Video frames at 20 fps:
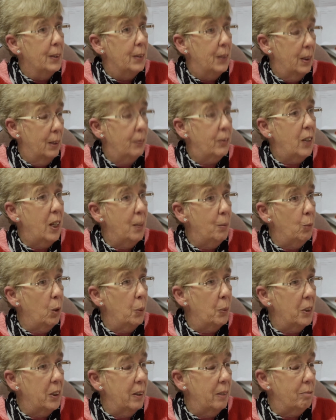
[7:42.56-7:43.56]
That have came. We
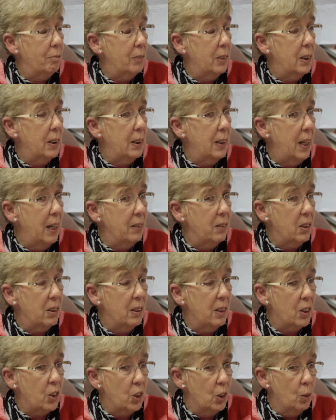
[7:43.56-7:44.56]
were at the
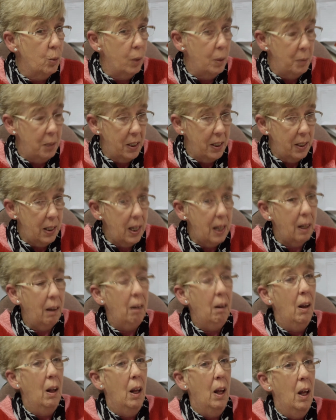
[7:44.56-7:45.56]
International Women's Day
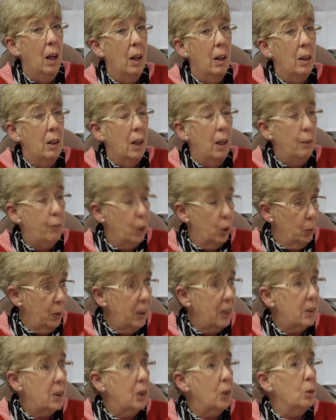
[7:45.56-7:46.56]
a few
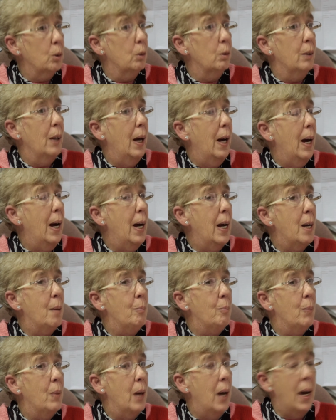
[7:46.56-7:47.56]
weeks ago,
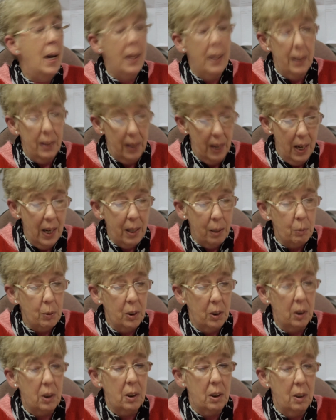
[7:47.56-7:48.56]
and I
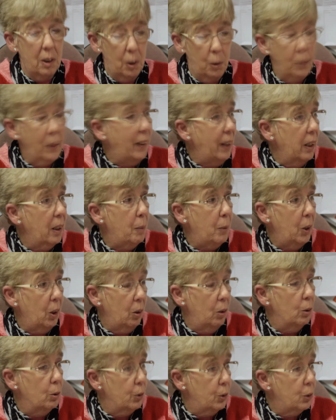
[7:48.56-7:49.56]
was speaking about
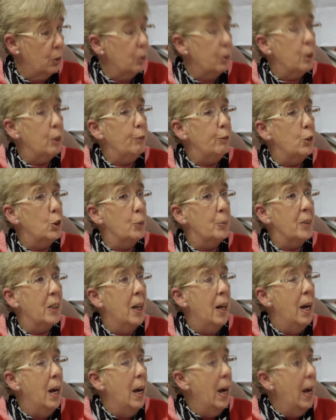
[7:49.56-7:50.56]
cool school uniforms,
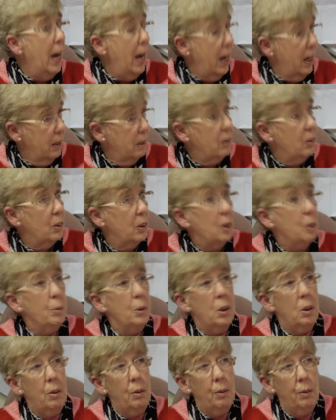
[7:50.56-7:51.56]
and there
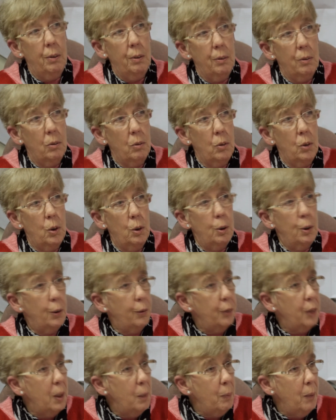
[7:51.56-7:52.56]
was
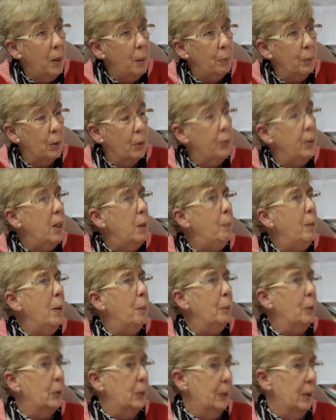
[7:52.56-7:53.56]
three
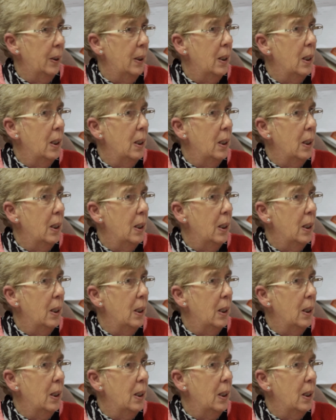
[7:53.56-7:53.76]
people